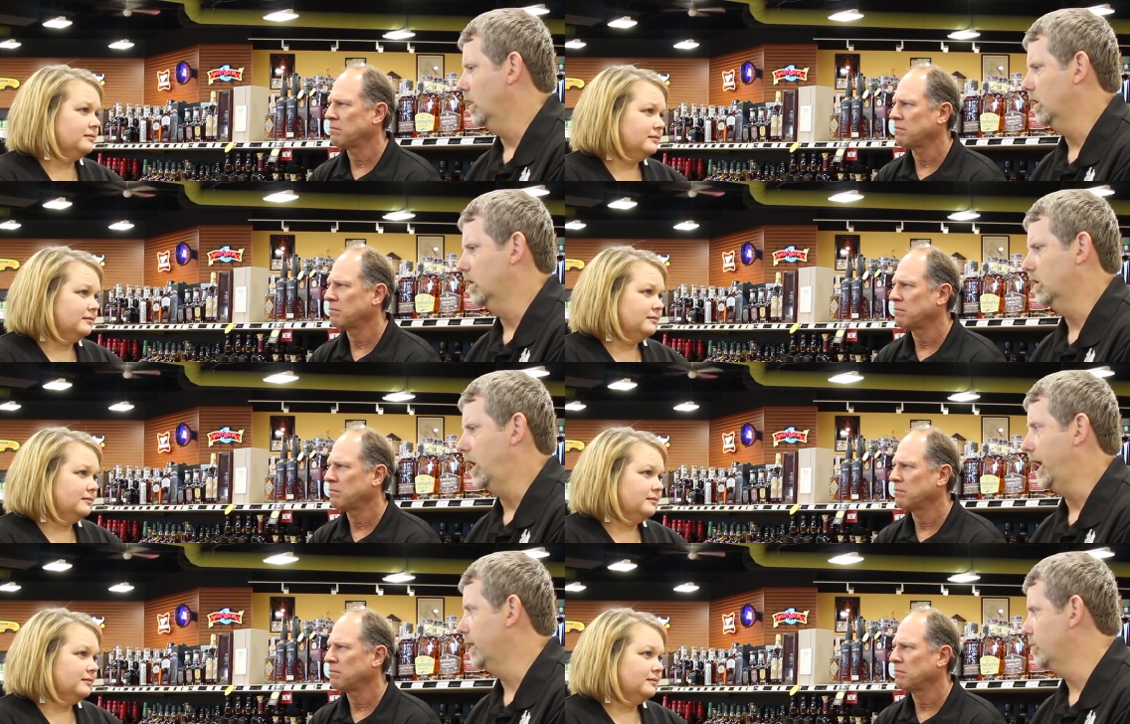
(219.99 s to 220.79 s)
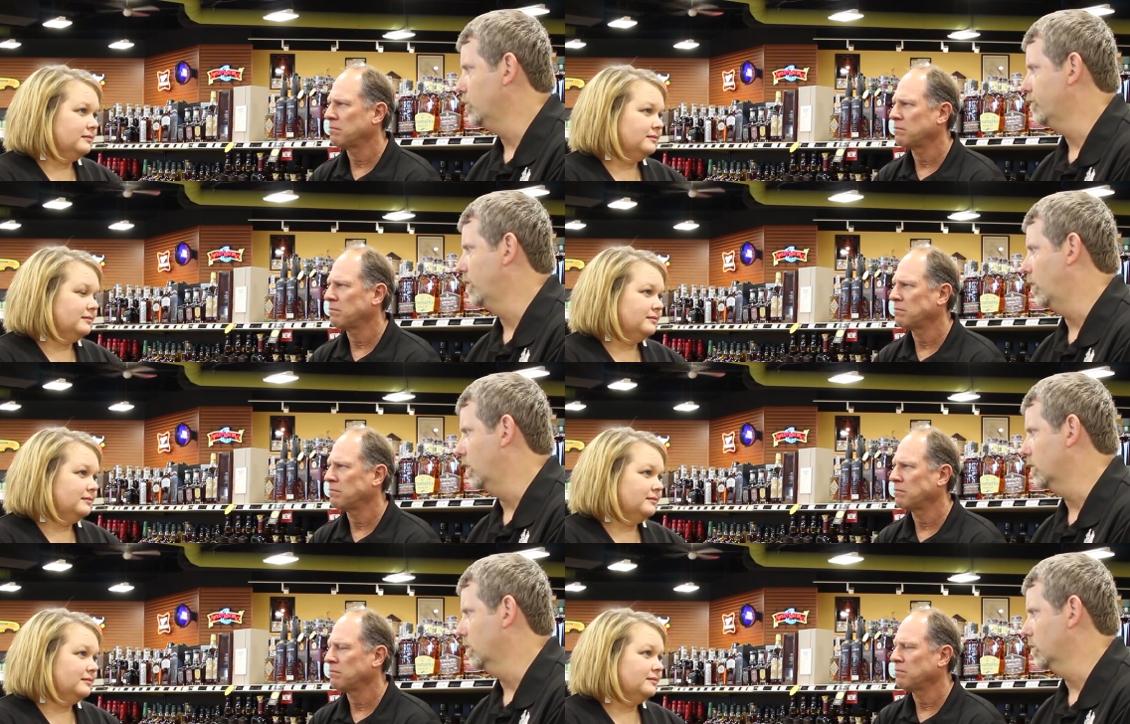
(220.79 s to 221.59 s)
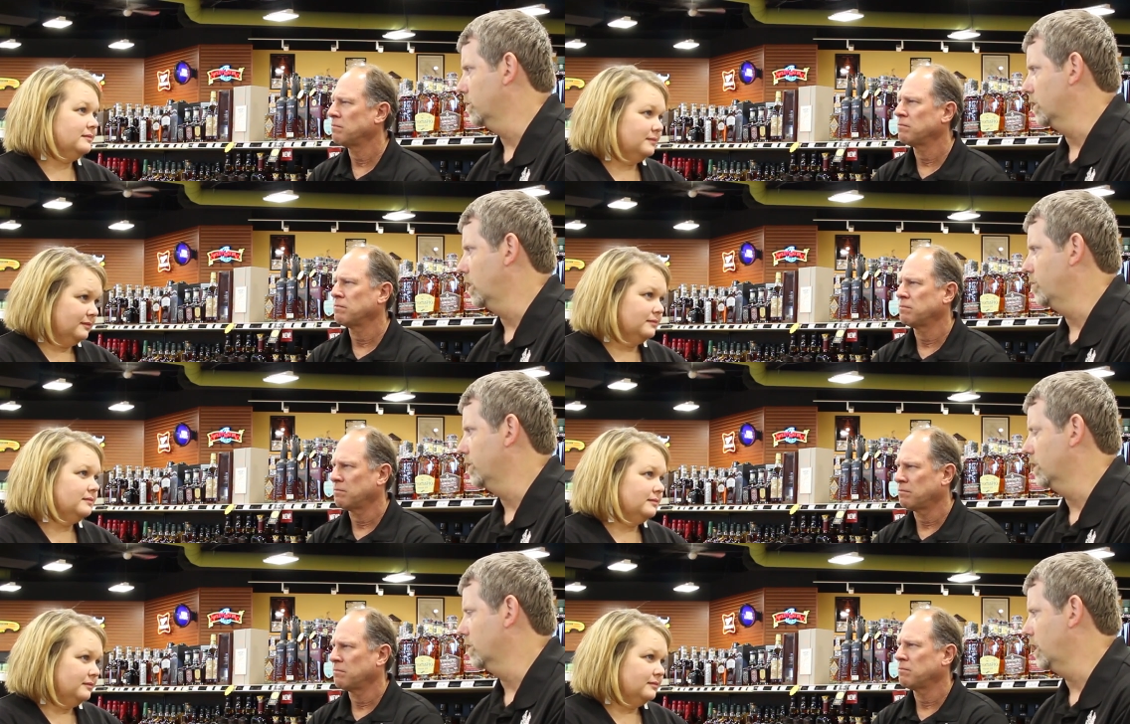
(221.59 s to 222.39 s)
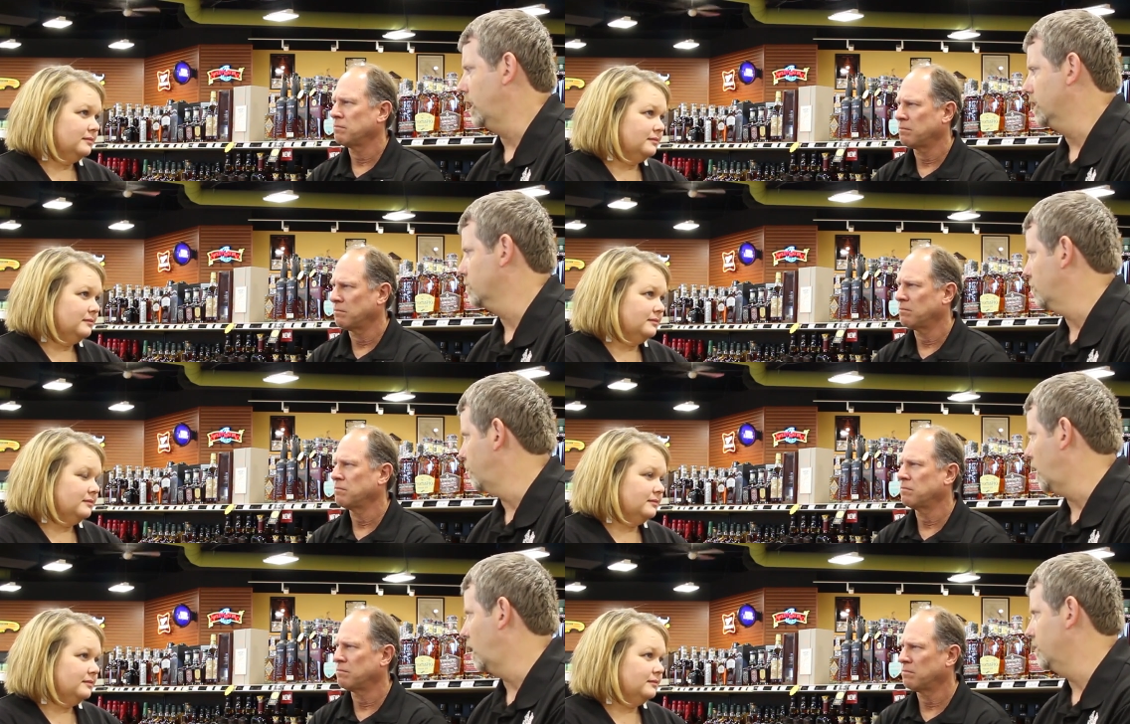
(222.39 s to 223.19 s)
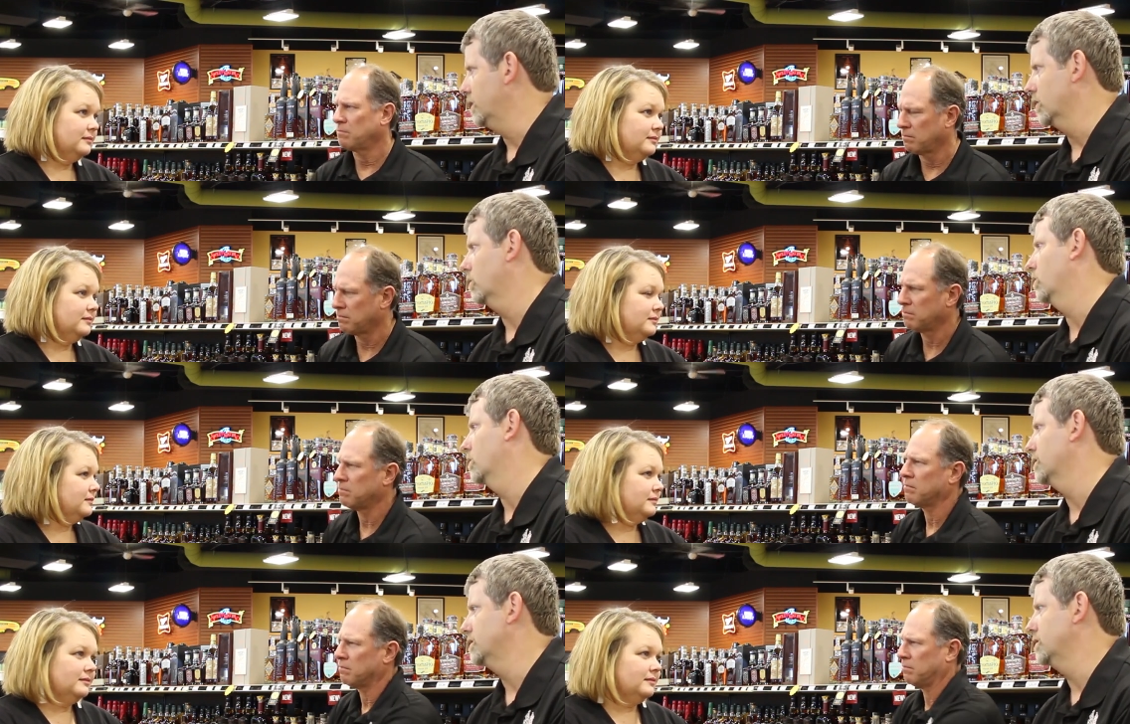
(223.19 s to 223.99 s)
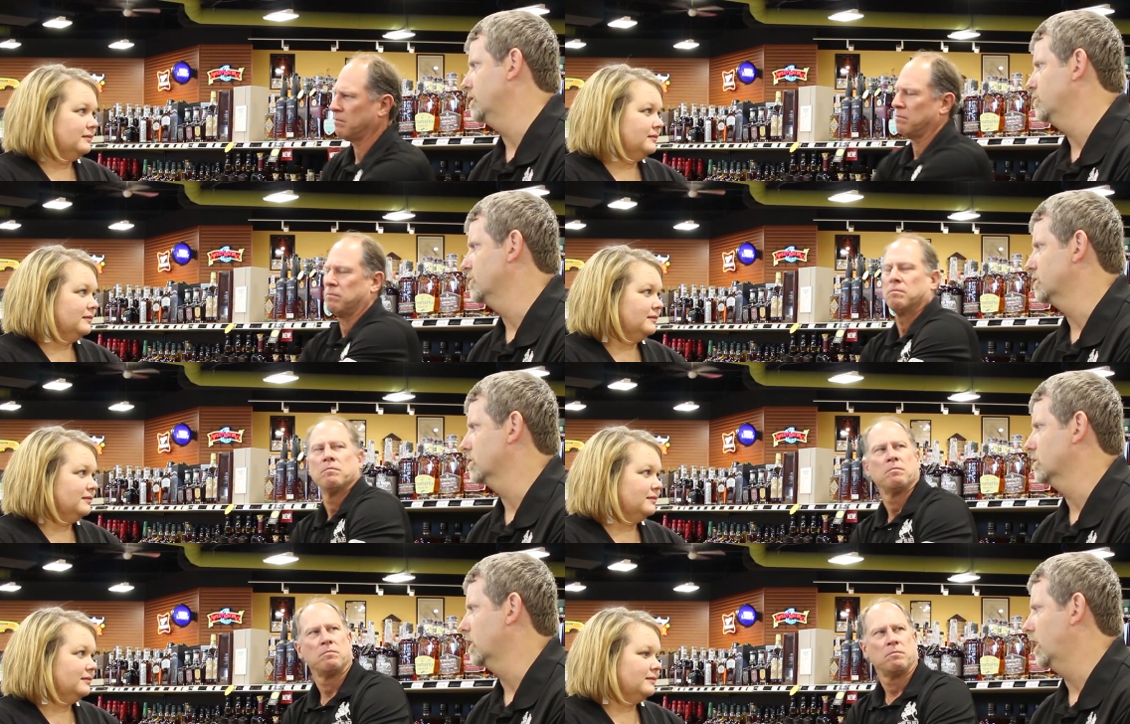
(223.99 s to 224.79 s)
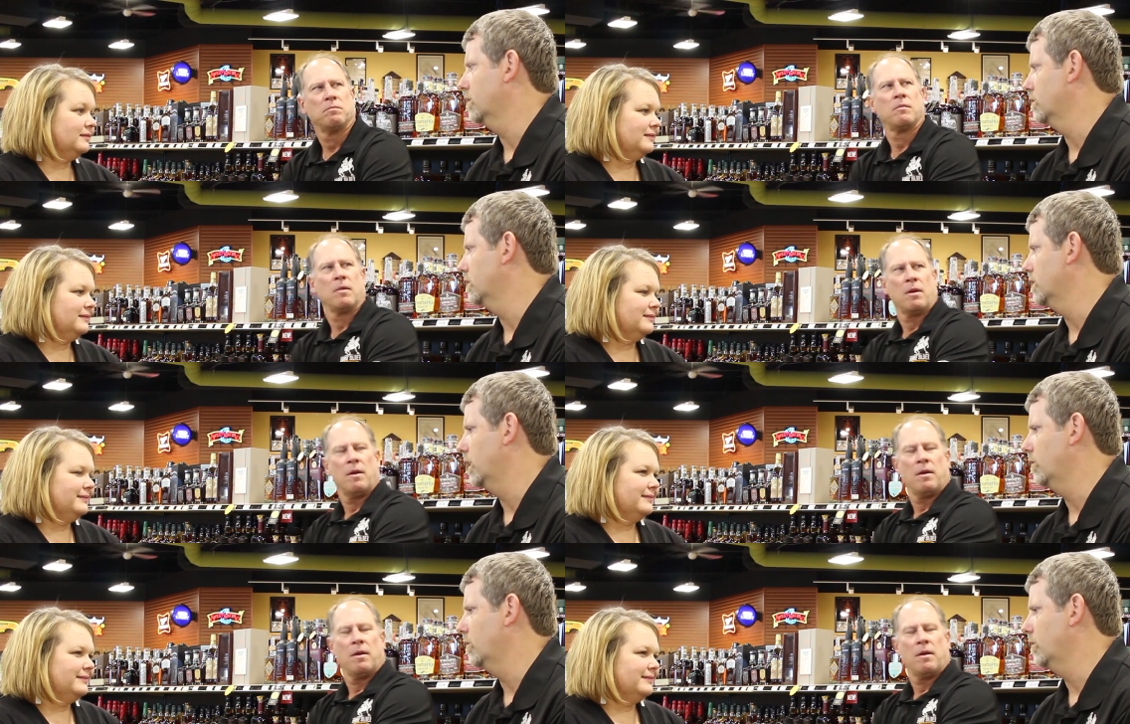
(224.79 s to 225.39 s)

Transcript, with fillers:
Speaker 1: Uh, I had moved on along with a couple of the other guys, but Bob and the core of the team was still together, and